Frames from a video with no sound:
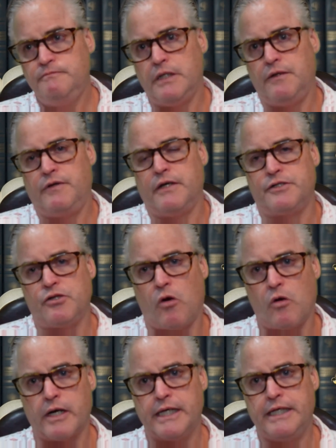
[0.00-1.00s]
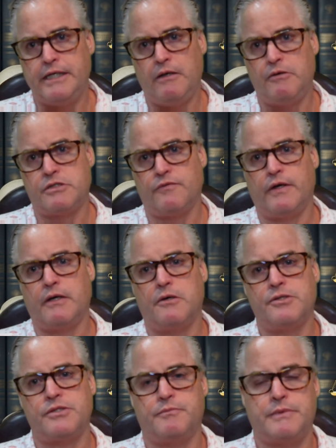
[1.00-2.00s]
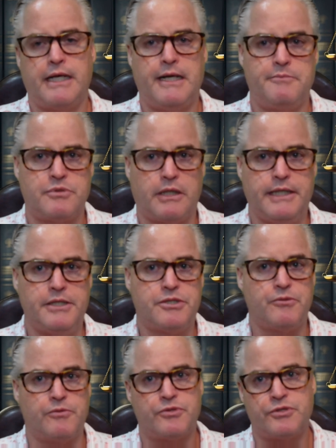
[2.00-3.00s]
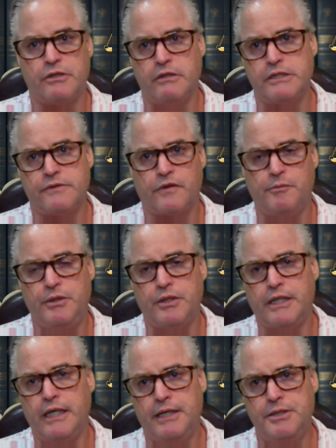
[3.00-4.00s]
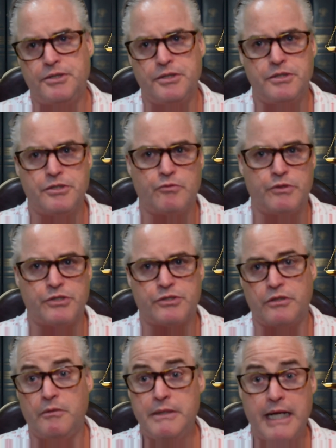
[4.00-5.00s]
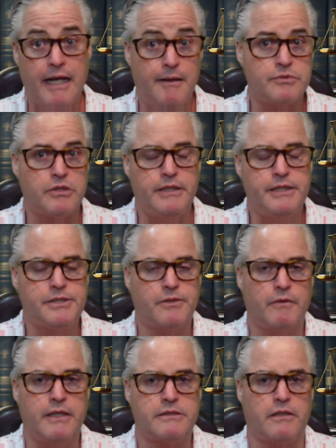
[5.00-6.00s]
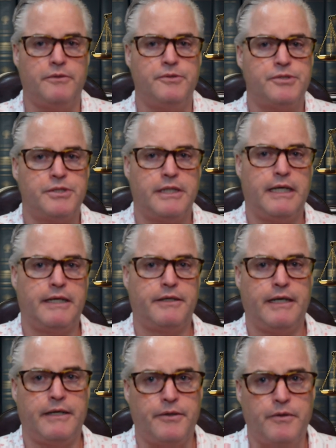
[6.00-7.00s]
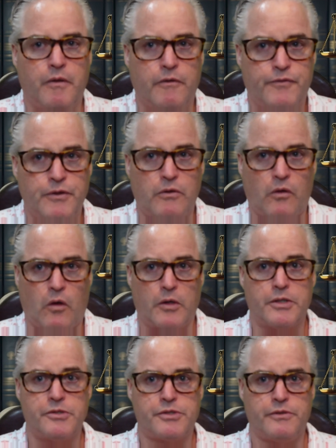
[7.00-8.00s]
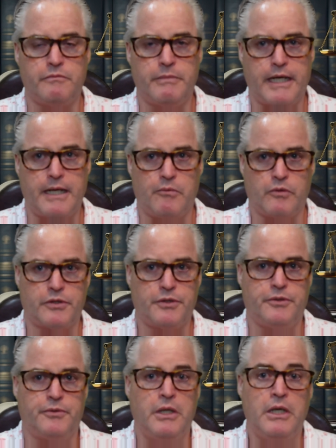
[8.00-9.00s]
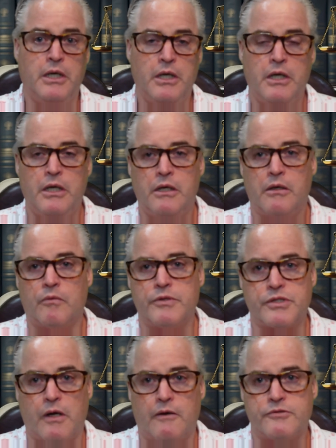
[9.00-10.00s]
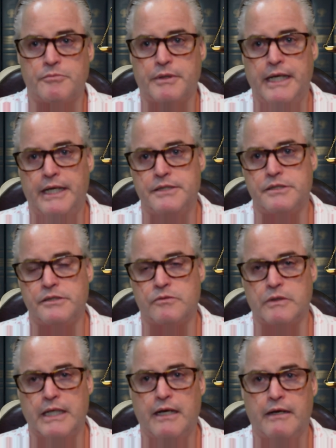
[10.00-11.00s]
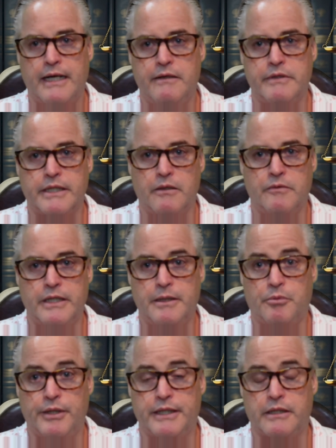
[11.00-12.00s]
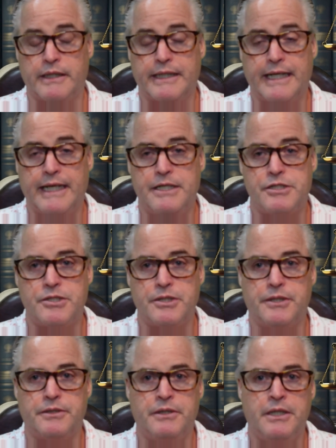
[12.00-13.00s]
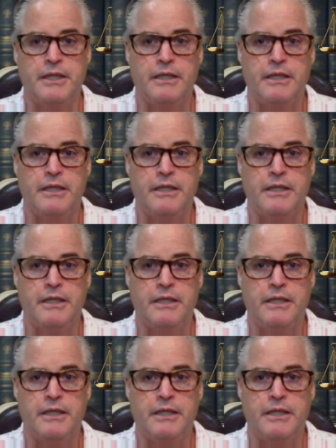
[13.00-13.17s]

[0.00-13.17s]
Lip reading: a very targeted notice of error sometimes leads to a series of communications, which sometimes leads to resolution. I do know a few lawyers who've been able to resolve some cases without having to go deeply into litigation.